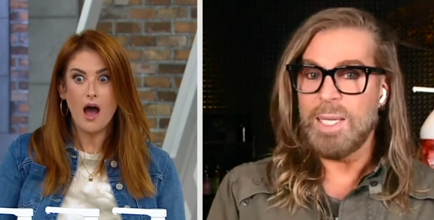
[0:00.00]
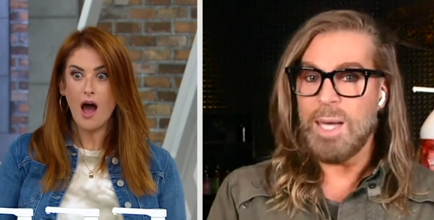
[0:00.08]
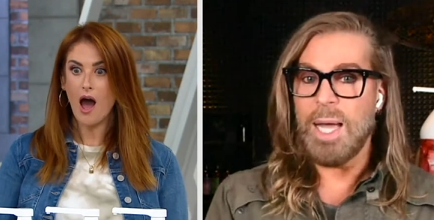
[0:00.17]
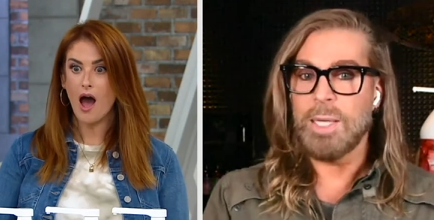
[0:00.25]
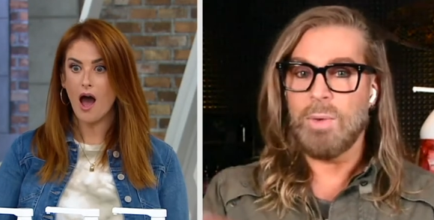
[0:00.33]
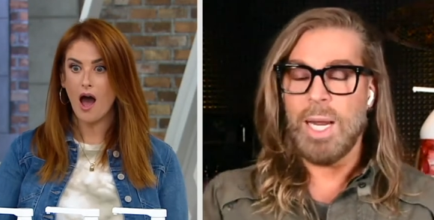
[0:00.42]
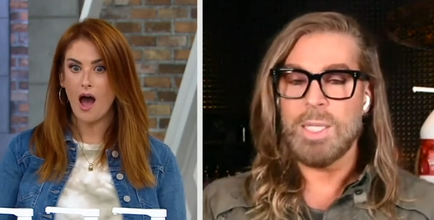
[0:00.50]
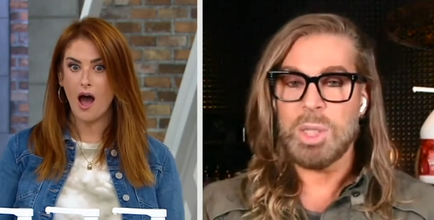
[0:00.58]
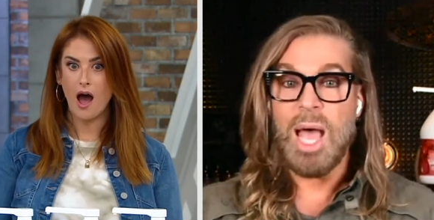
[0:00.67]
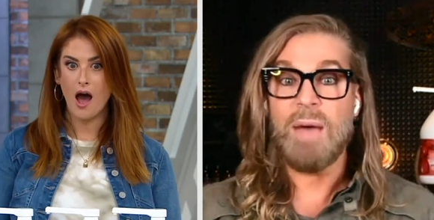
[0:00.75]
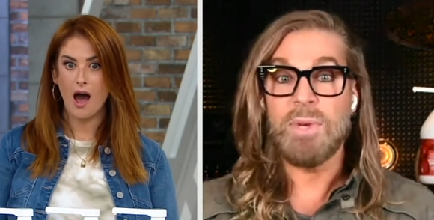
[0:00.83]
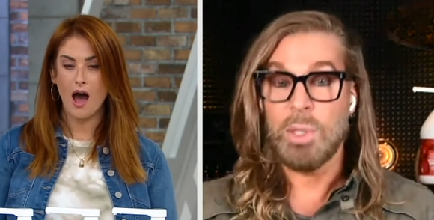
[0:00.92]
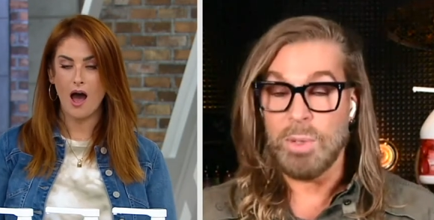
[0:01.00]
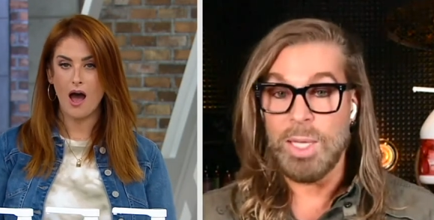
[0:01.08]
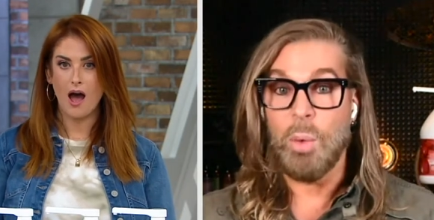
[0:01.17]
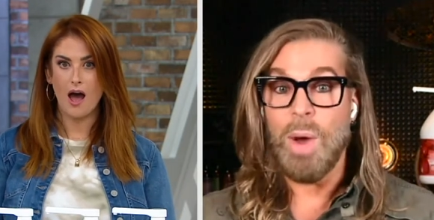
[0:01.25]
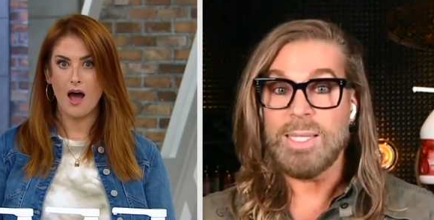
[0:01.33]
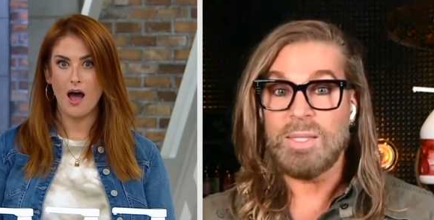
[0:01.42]
Speaker 1: 59 Greenwich
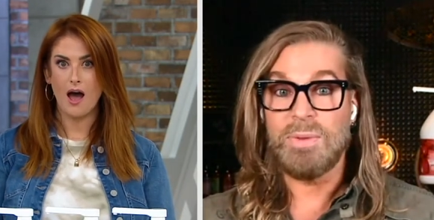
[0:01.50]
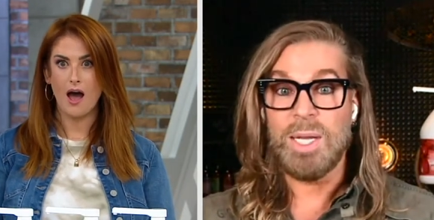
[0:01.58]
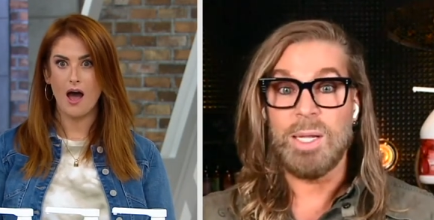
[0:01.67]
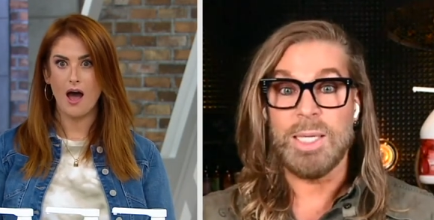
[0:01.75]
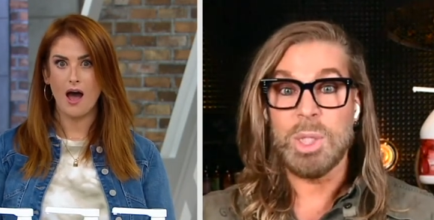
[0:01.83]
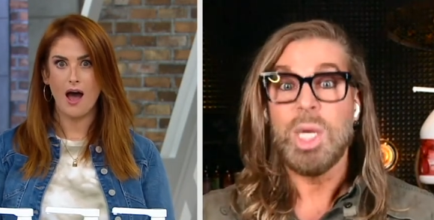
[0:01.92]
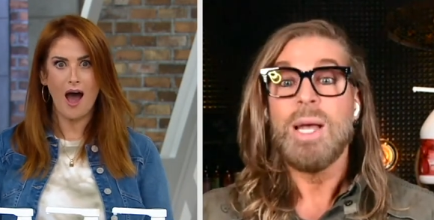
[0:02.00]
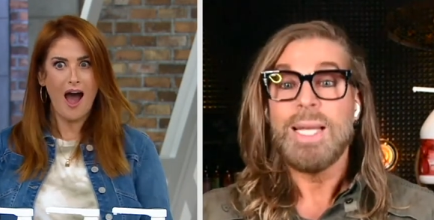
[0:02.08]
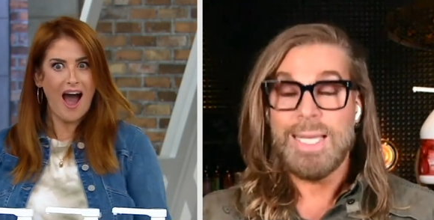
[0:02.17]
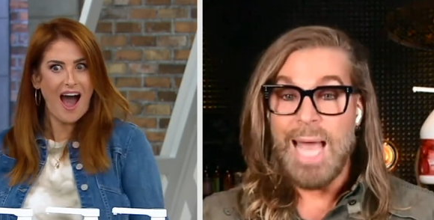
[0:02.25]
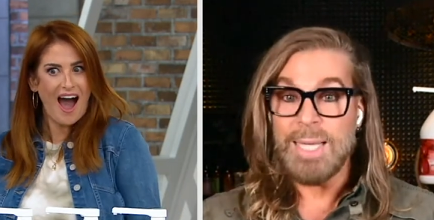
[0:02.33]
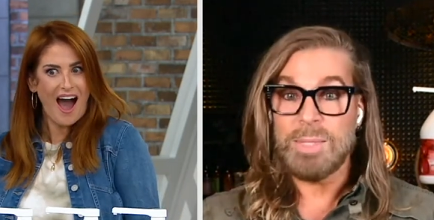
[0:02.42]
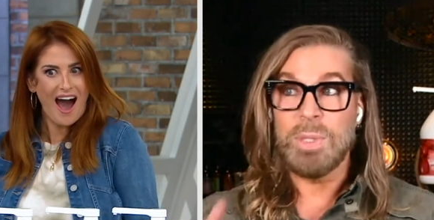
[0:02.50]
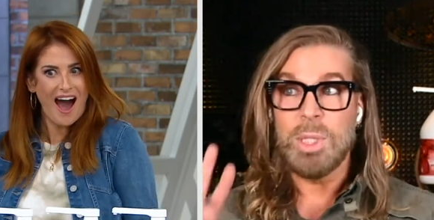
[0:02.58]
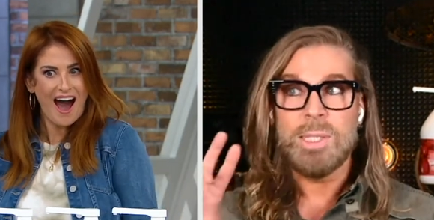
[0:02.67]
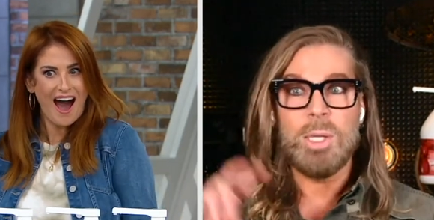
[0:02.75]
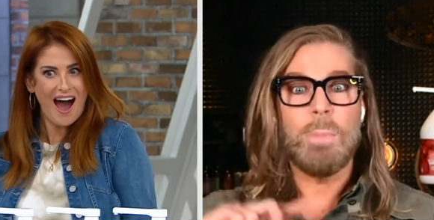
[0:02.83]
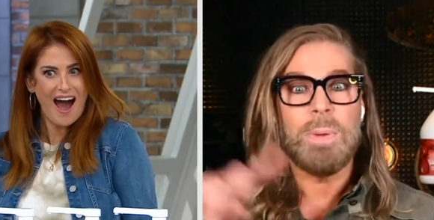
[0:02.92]
Avenue in the West Village.
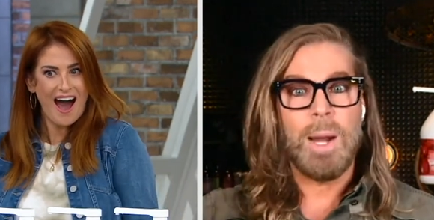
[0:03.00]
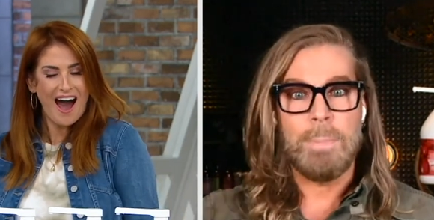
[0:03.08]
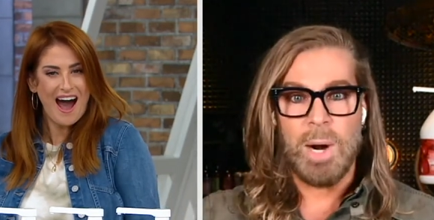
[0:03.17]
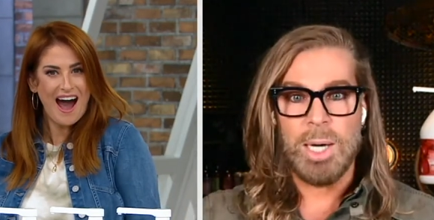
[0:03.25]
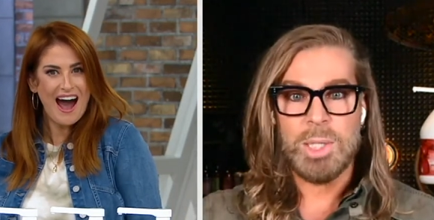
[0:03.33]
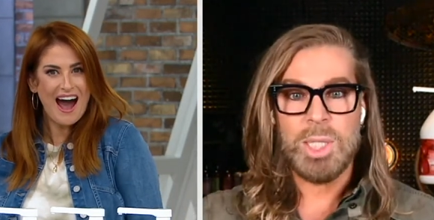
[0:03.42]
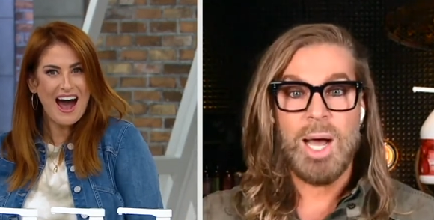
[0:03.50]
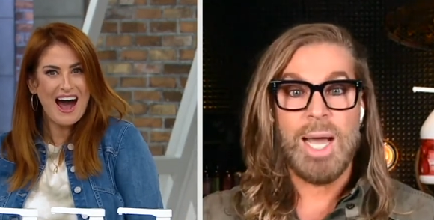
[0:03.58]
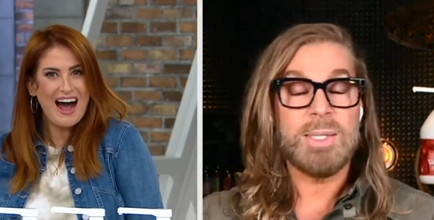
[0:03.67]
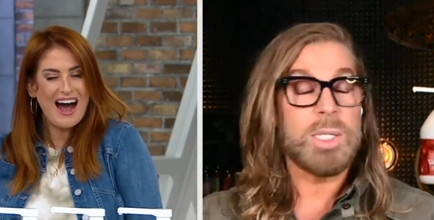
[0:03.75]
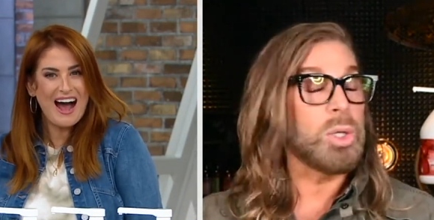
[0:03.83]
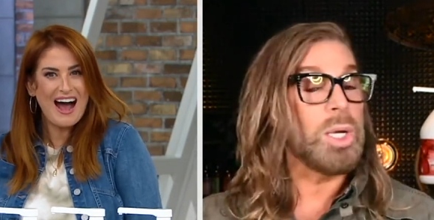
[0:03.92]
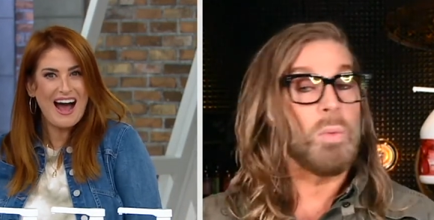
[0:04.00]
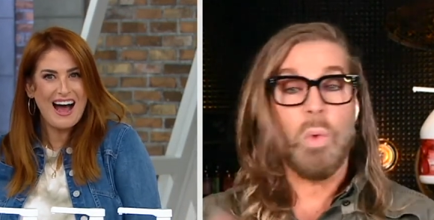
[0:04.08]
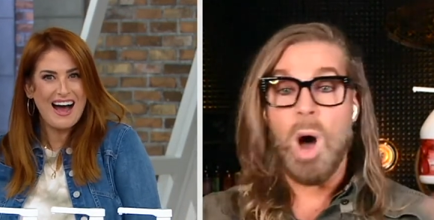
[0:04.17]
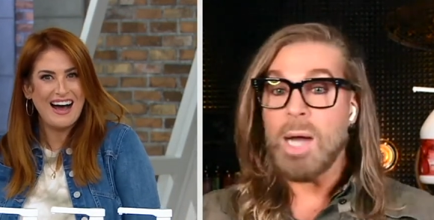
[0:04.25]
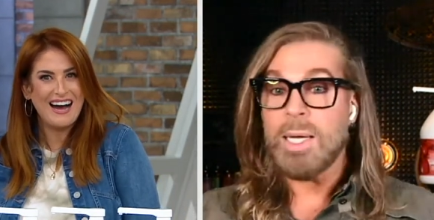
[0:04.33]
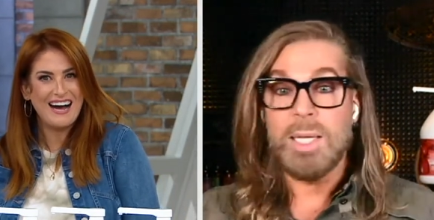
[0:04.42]
Yes, we just opened on March 9th.
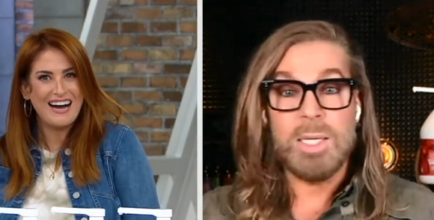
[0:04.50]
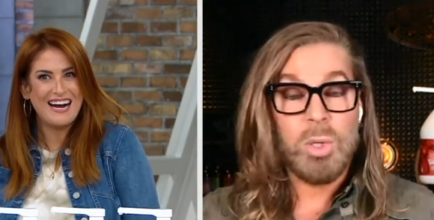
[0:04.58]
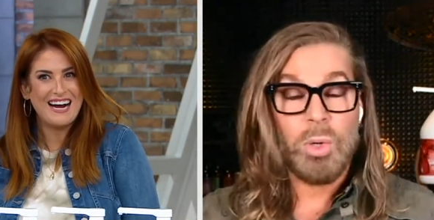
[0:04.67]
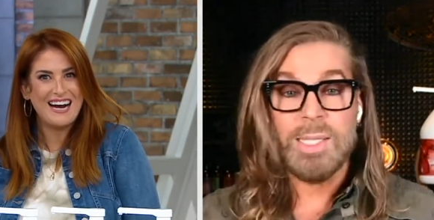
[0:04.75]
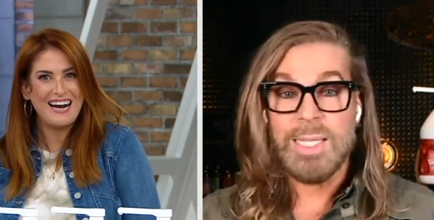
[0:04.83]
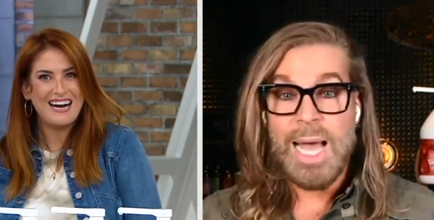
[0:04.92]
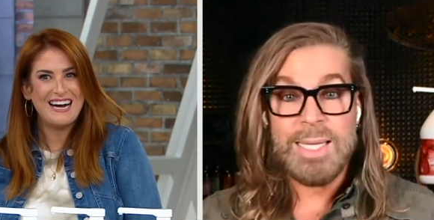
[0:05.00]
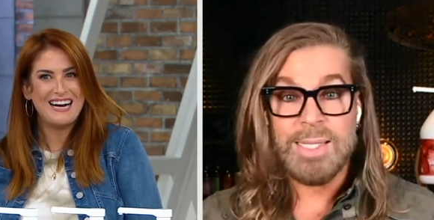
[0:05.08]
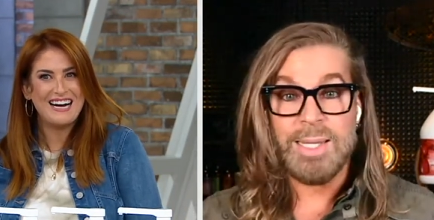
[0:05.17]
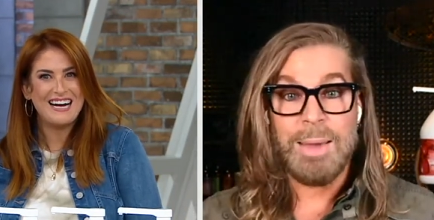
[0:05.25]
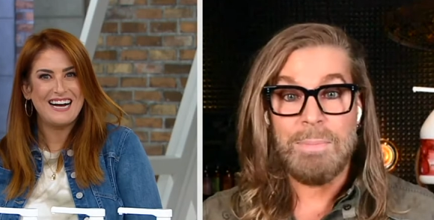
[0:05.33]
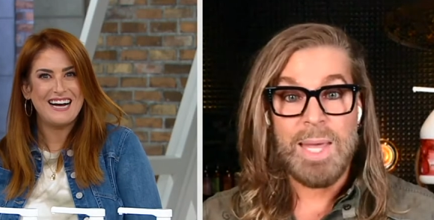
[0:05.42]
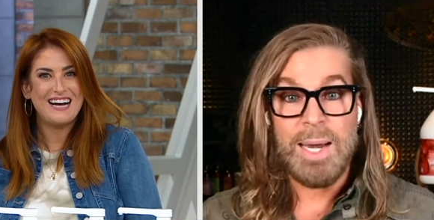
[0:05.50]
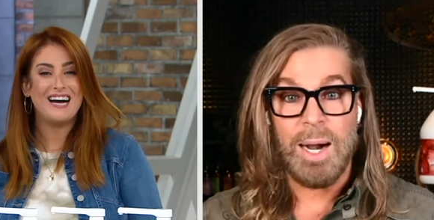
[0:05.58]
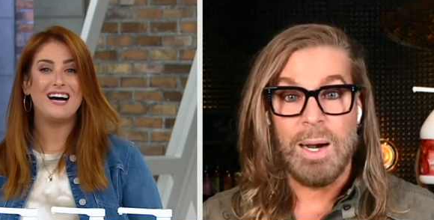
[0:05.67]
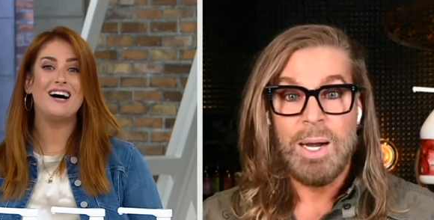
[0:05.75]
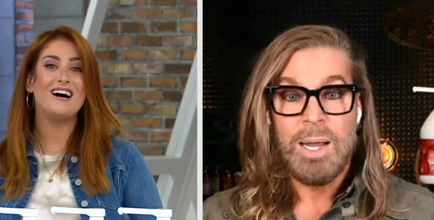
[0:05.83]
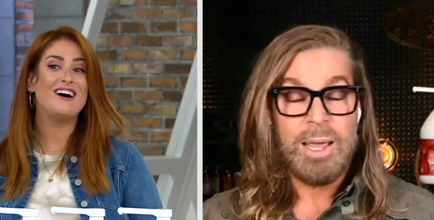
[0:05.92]
You can walk in the doors and ask
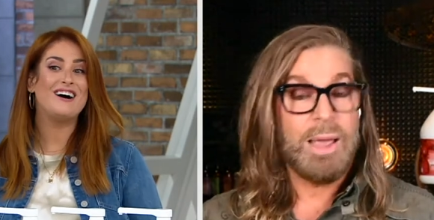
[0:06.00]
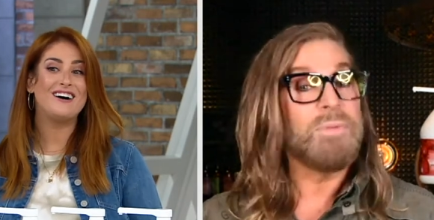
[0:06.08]
them there